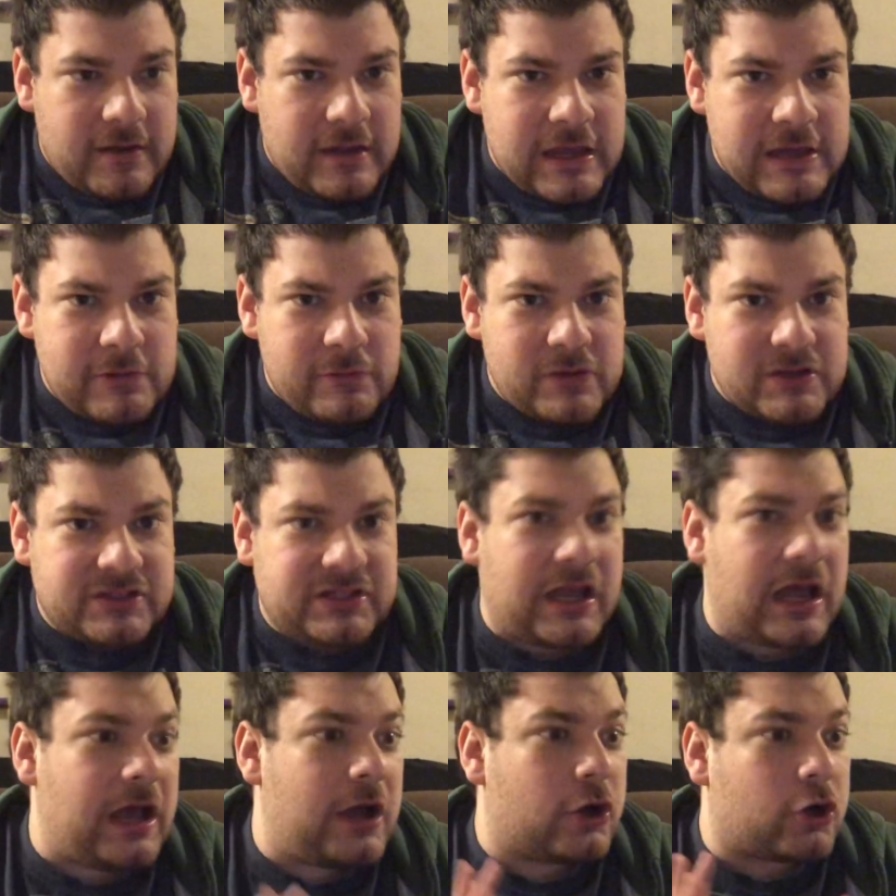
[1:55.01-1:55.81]
it
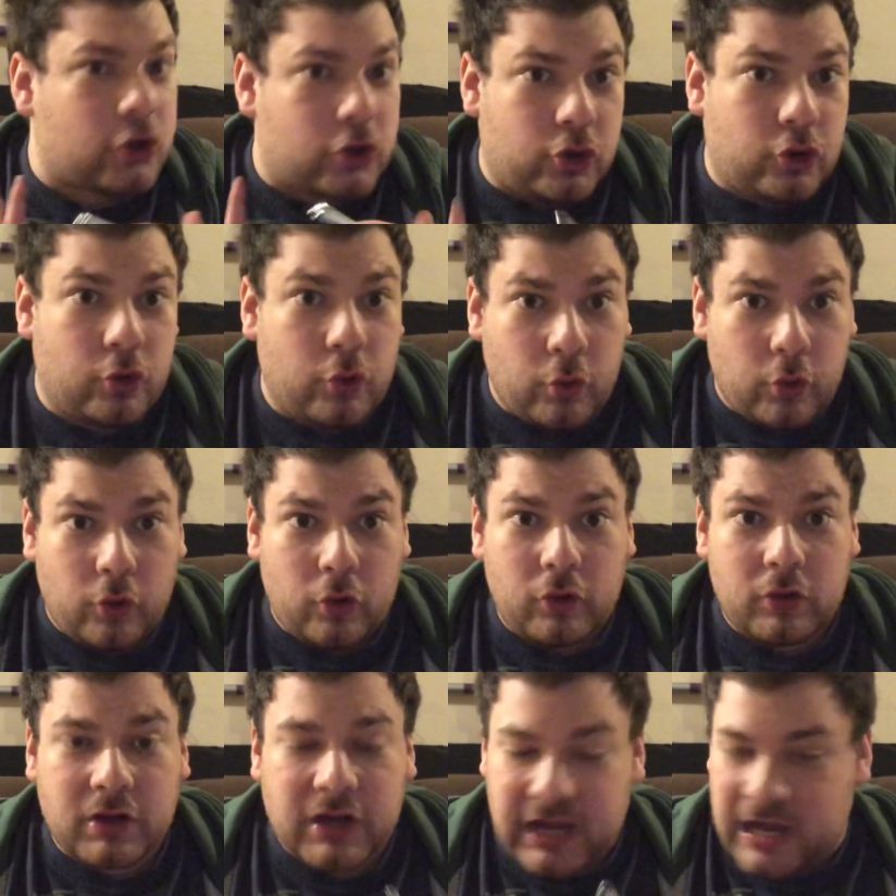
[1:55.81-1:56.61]
was a
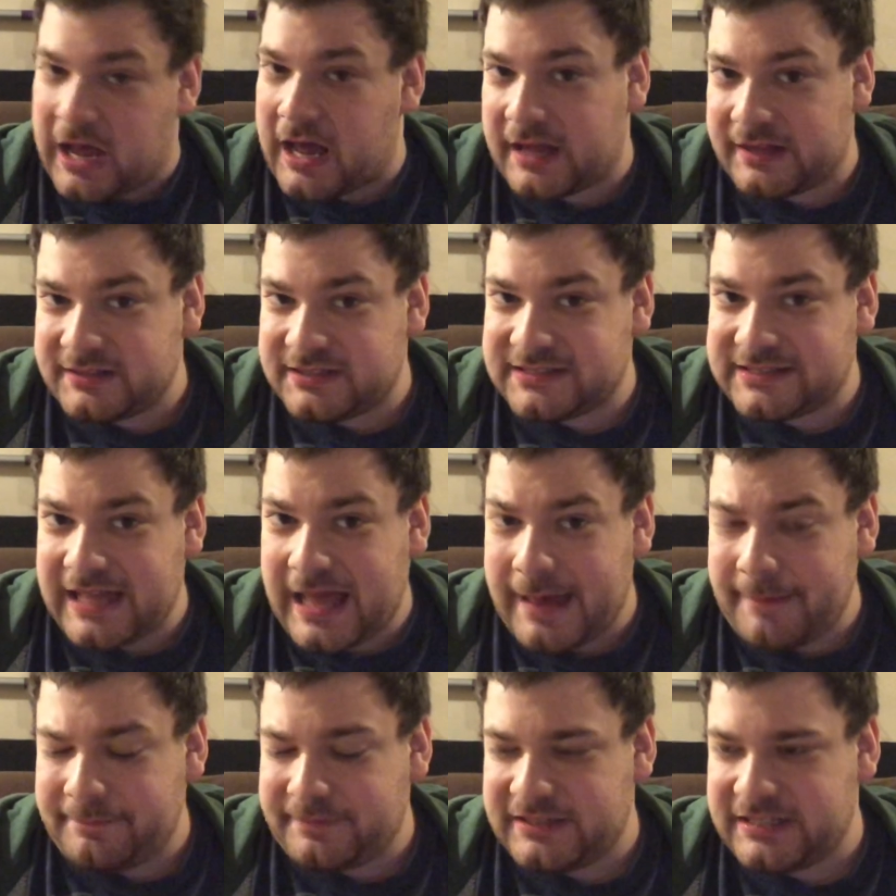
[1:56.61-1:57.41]
cool
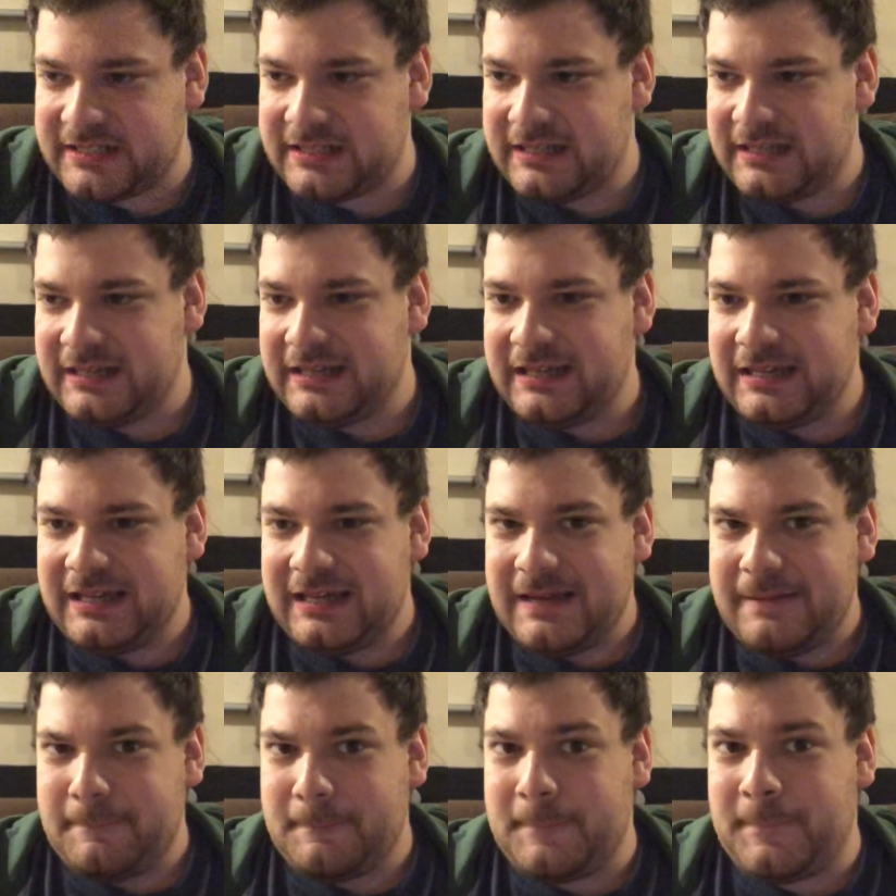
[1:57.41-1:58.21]
concept,
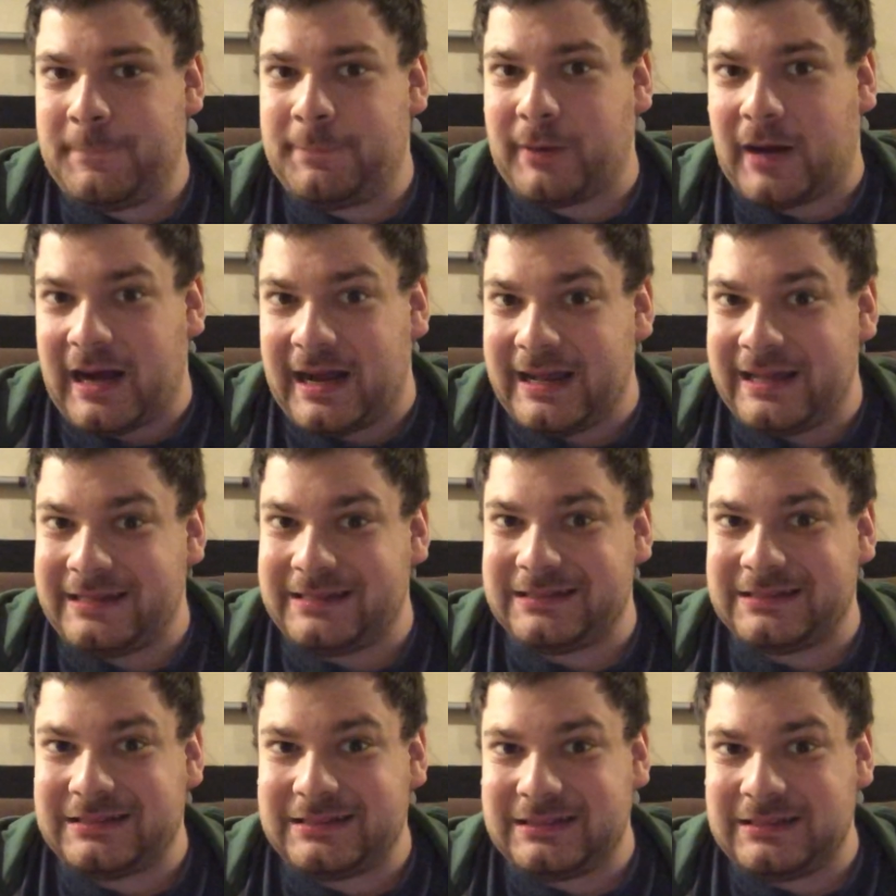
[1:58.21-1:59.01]
but
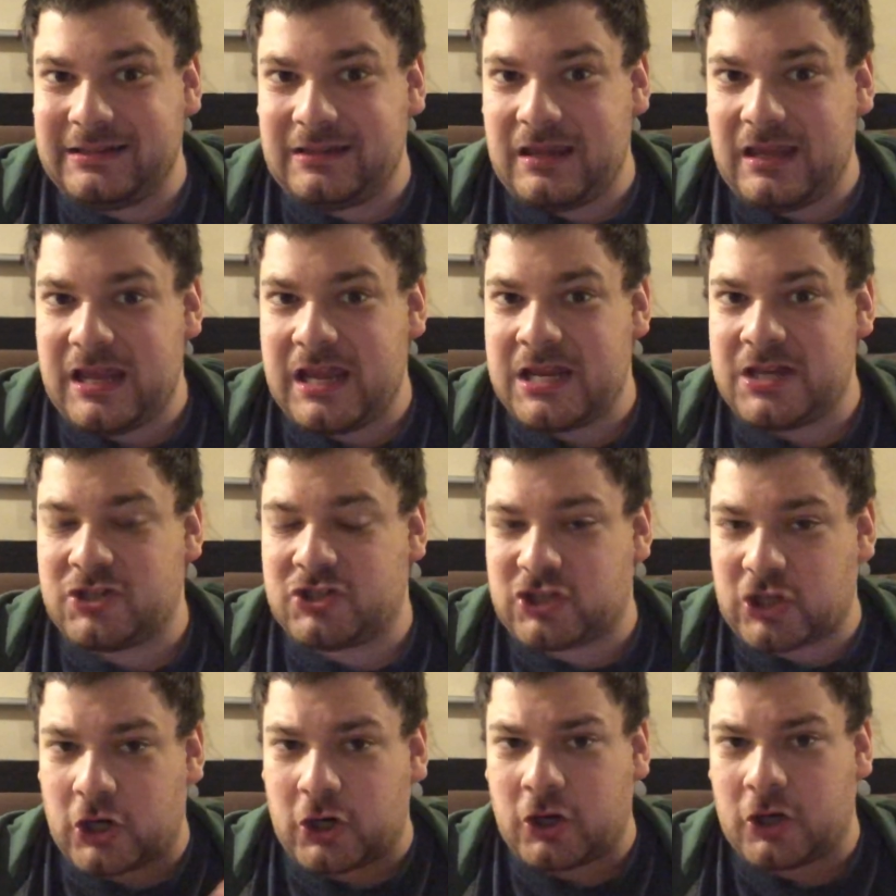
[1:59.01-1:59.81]

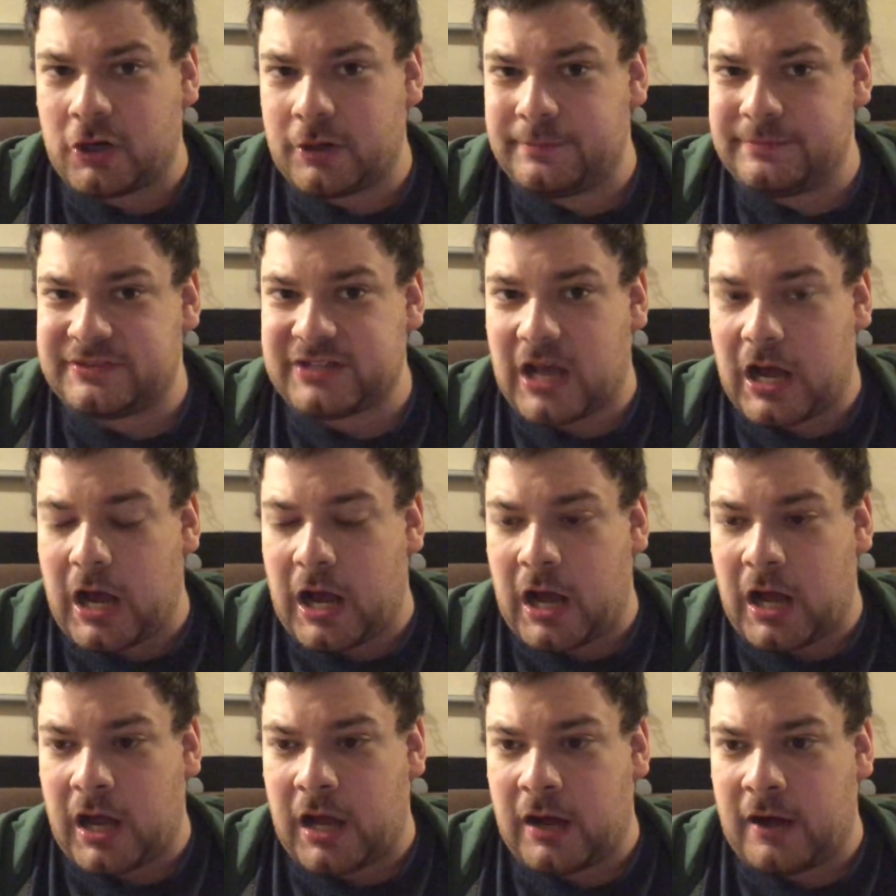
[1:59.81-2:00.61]
in terms
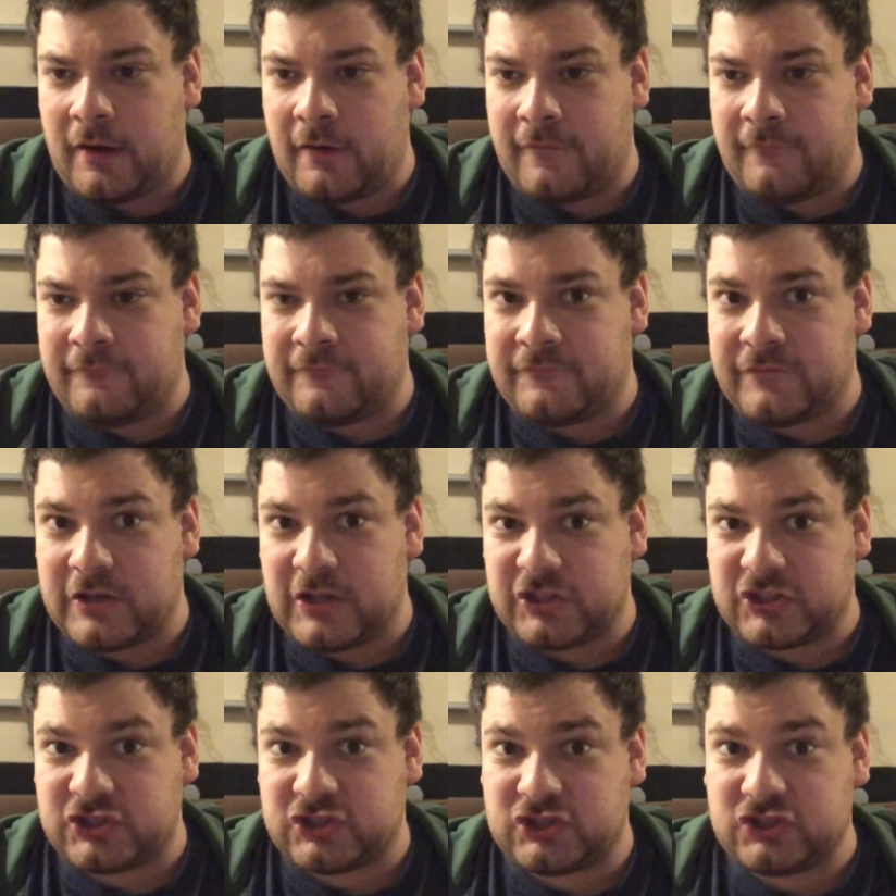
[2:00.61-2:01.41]
of
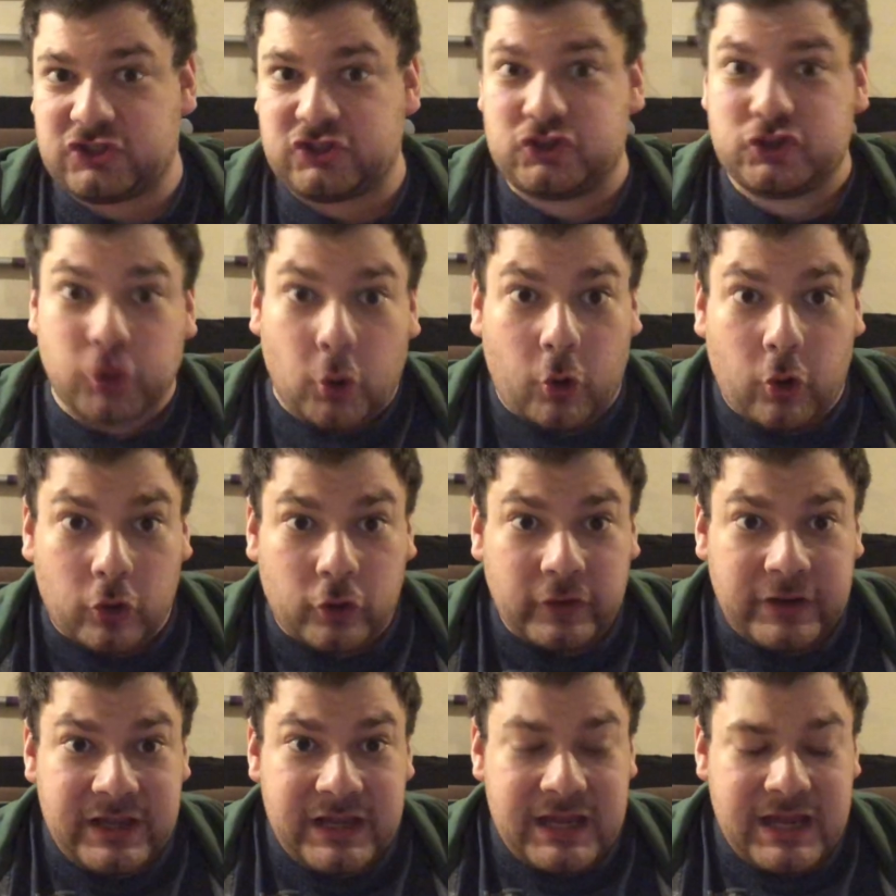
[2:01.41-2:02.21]
a
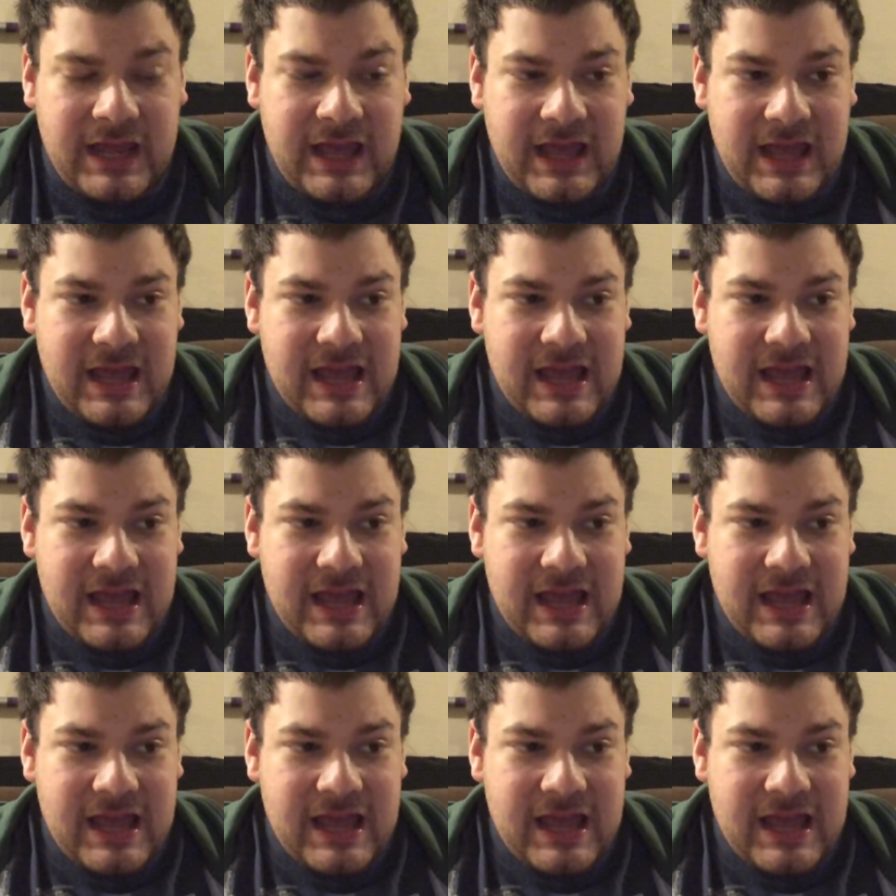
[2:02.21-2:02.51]
story,